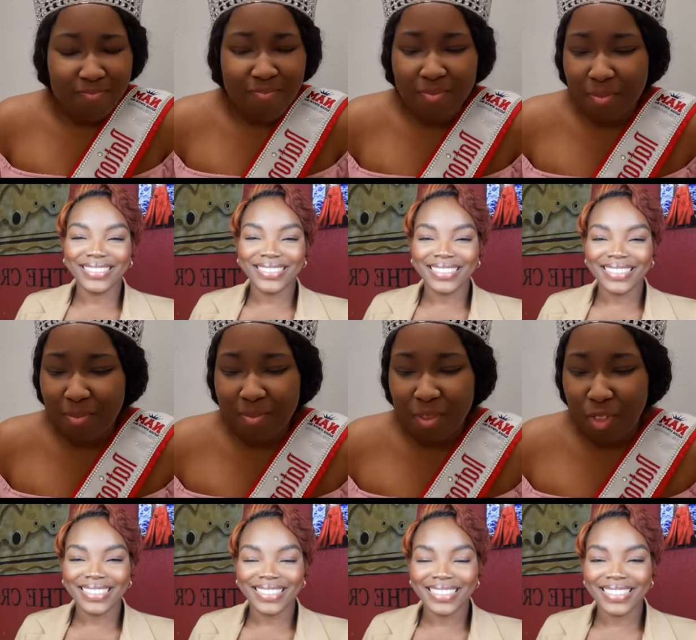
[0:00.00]
Speaker 1: just
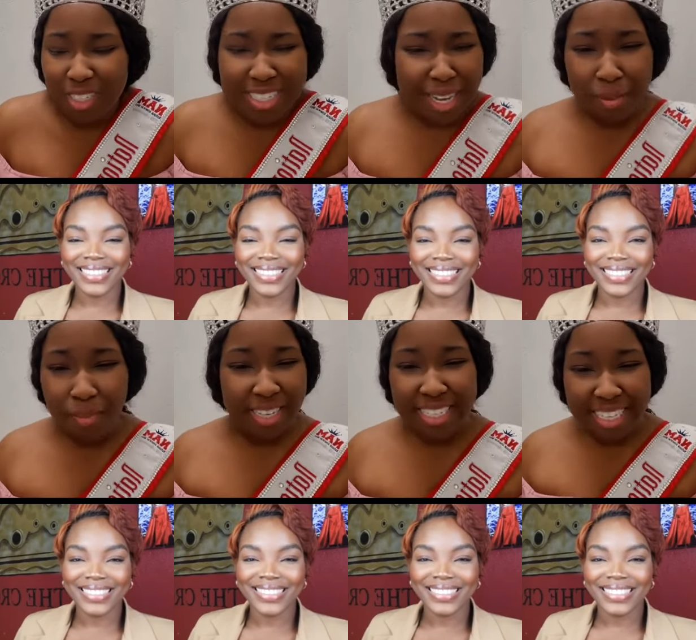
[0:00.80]
like
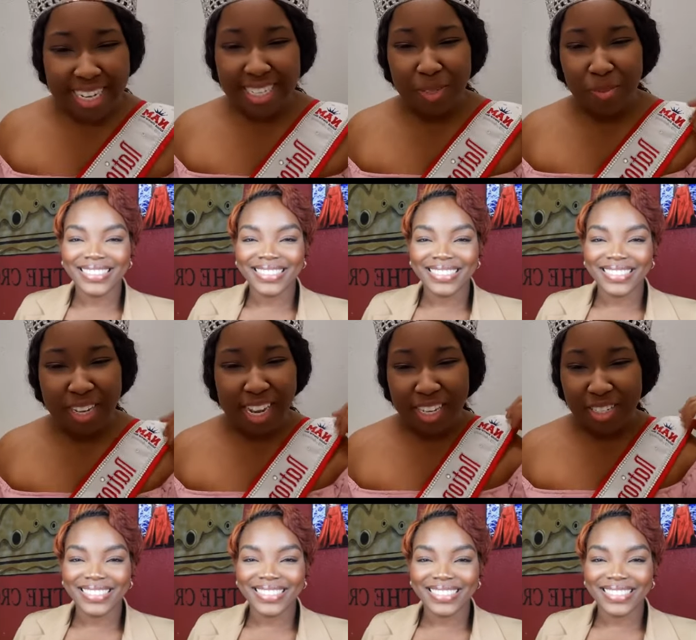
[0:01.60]
business
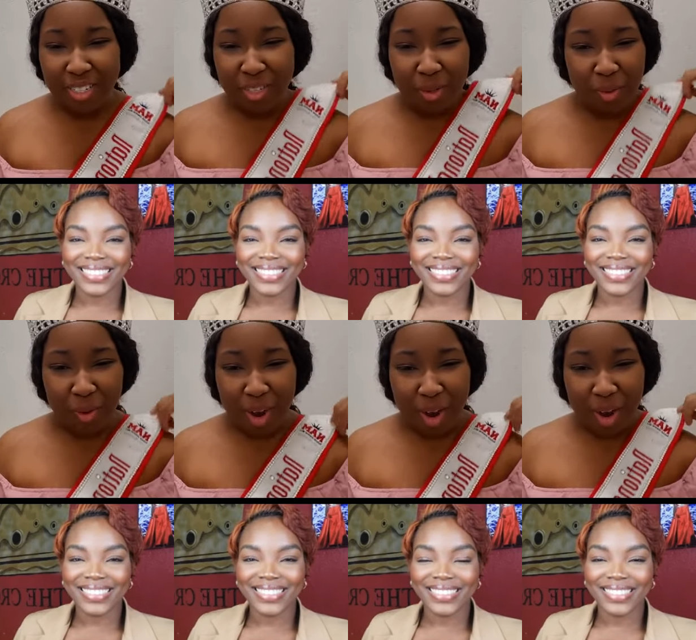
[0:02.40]
because you
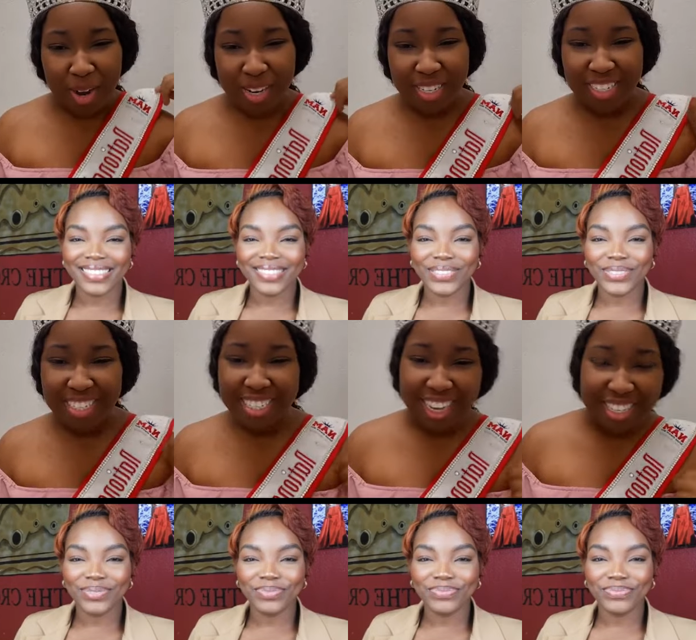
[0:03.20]
are
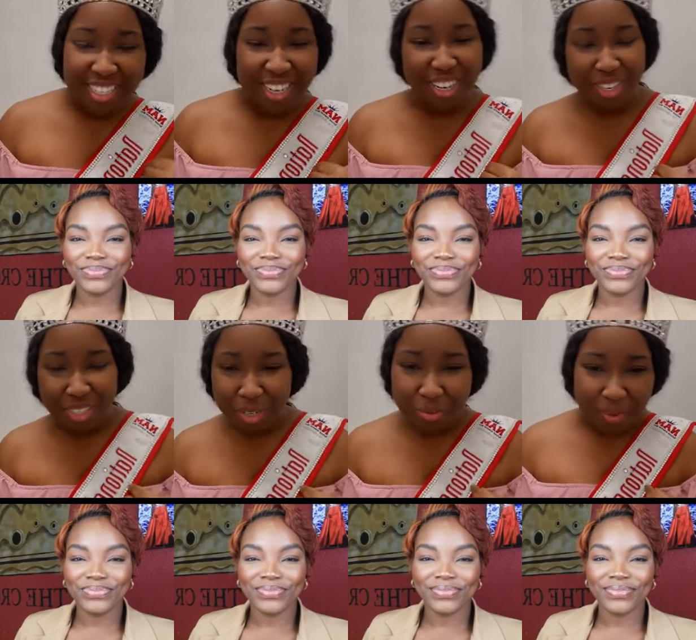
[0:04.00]
such a
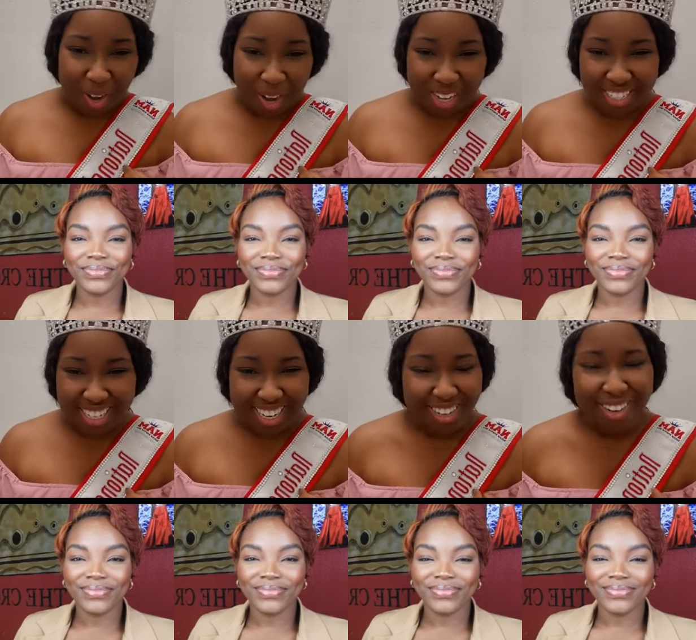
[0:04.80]
girl boss
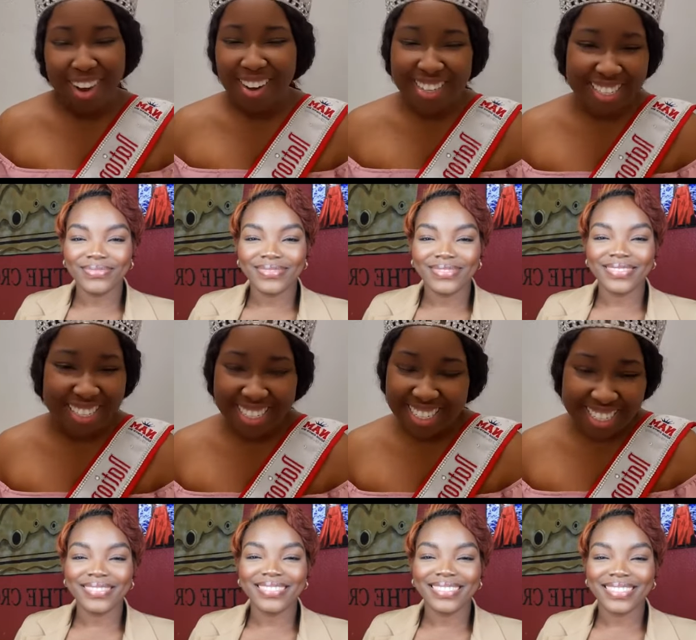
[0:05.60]
and you're honestly
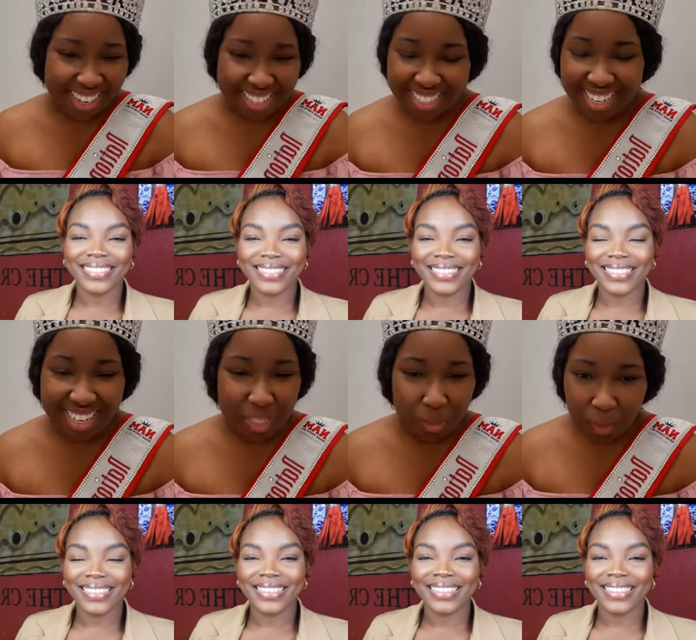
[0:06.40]
such an
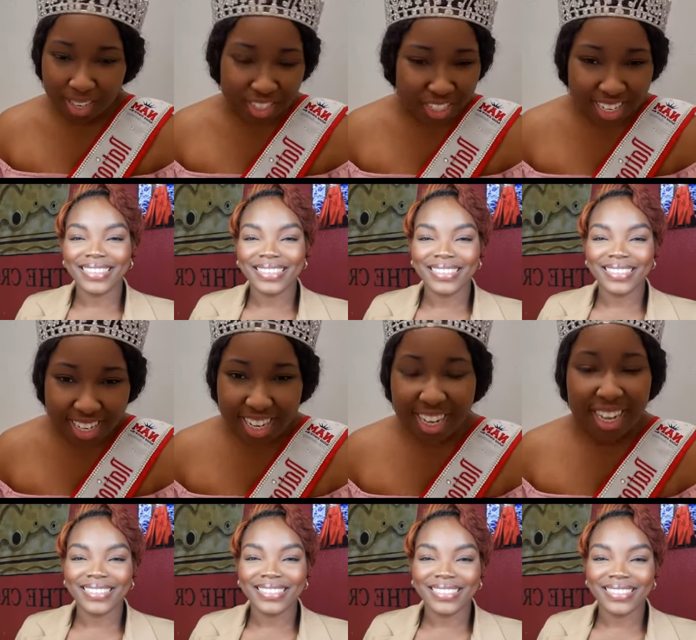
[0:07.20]
inspiration.
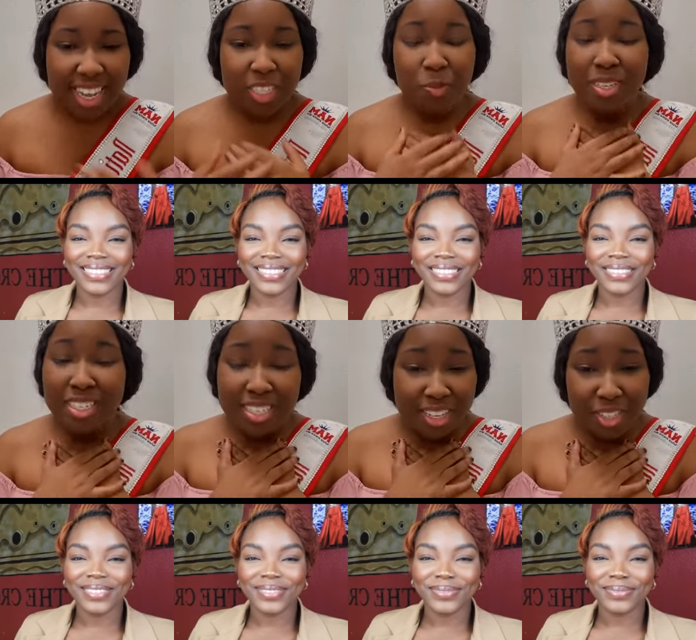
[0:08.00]
It's been
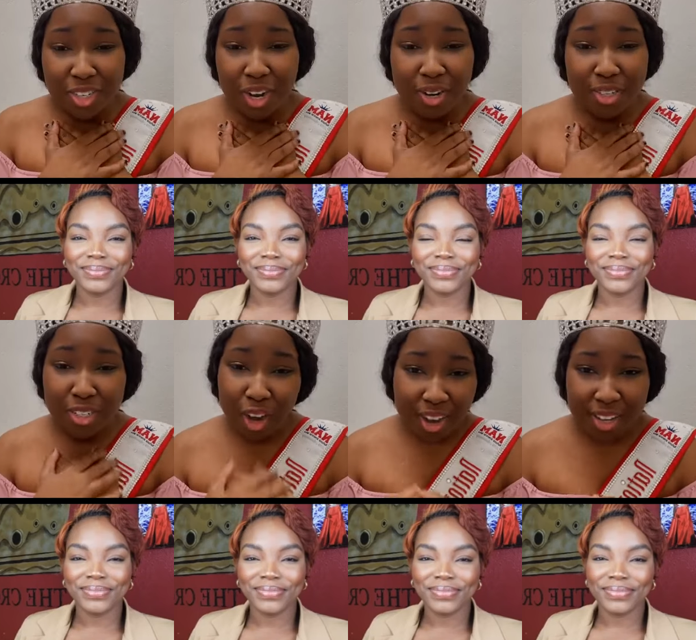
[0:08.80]
such an honor
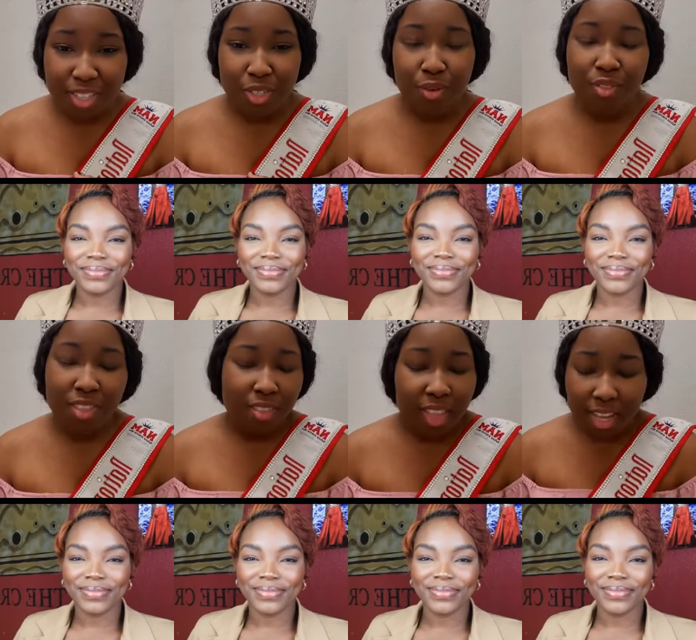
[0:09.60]
talking to you.
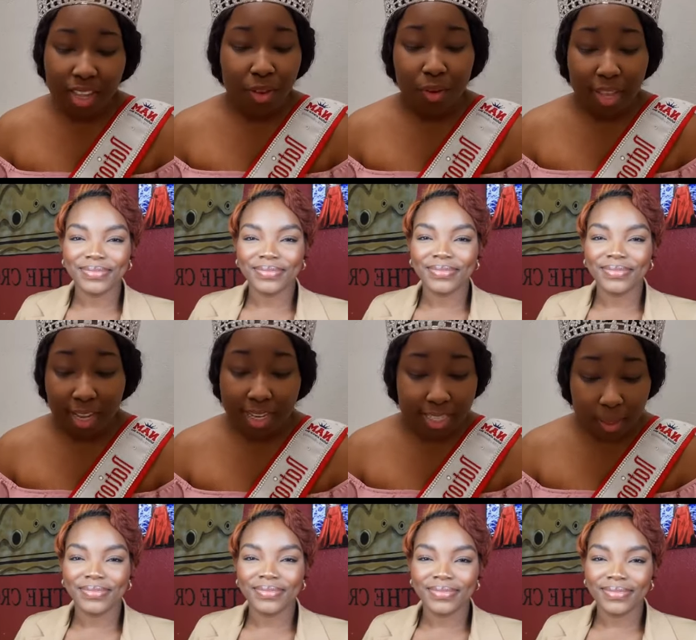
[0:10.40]
Thank you, like
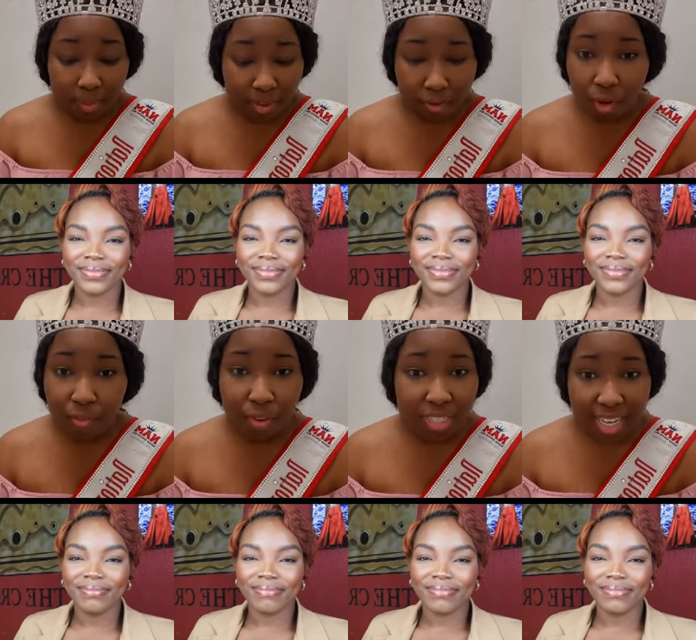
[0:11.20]
I said before,
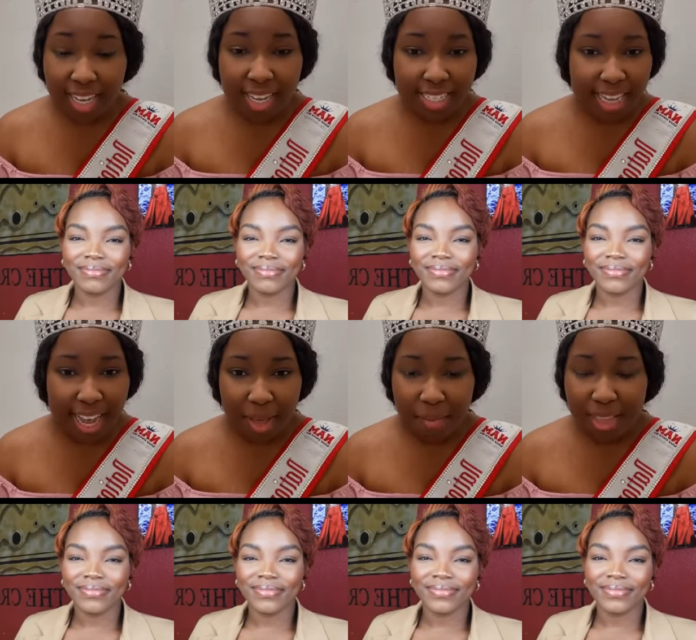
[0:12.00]
for taking
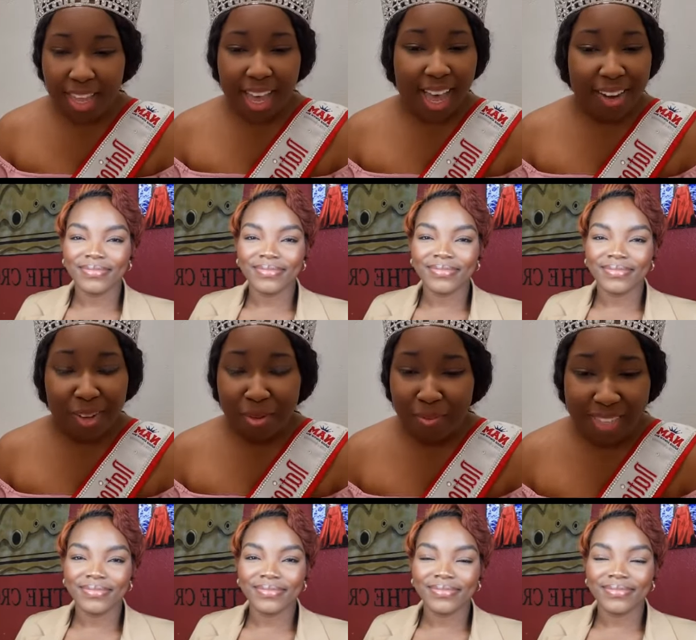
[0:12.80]
time out of
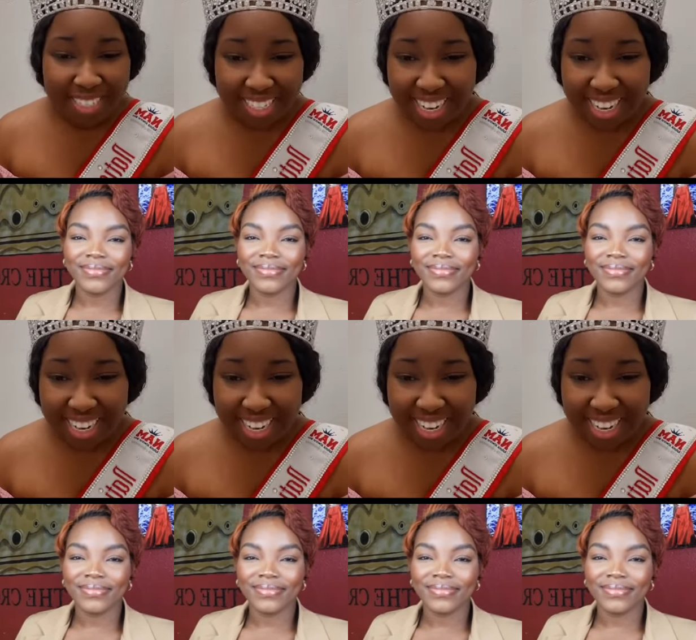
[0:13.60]
your busy